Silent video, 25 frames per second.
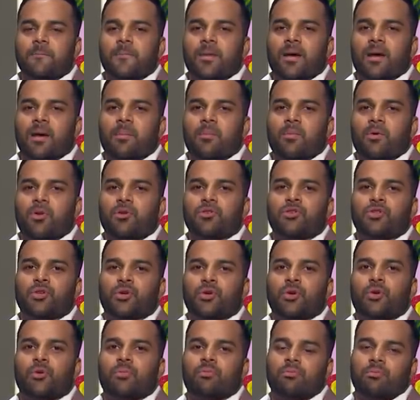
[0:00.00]
I'm
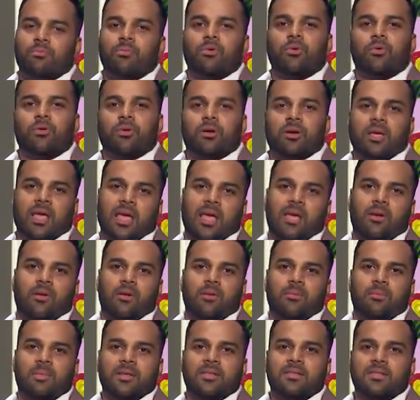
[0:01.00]
also more keen
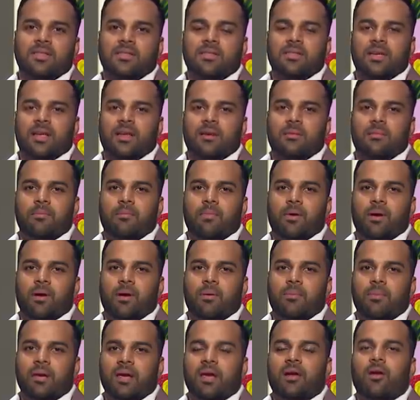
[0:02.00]
on business and
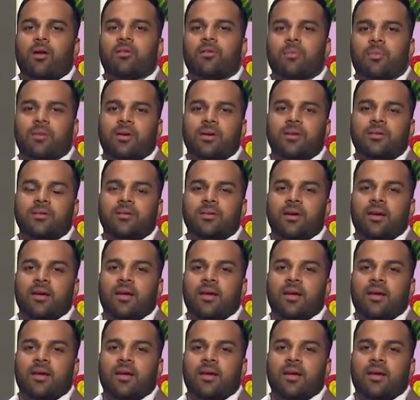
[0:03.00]
uh, being an entrepreneur.